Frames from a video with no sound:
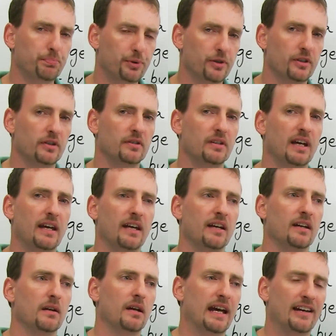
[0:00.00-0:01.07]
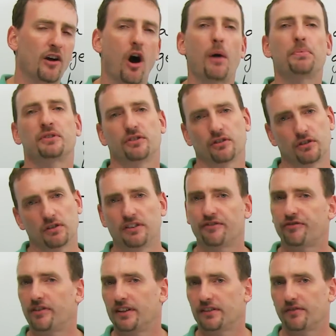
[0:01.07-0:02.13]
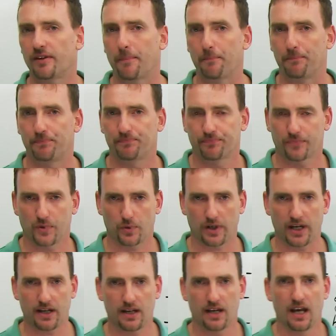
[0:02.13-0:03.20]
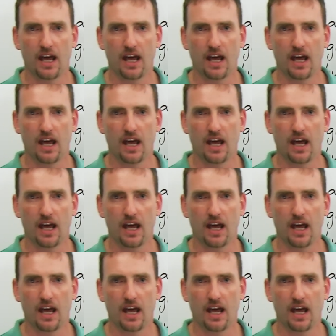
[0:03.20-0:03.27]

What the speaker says: put an obstacle in front of them, okay?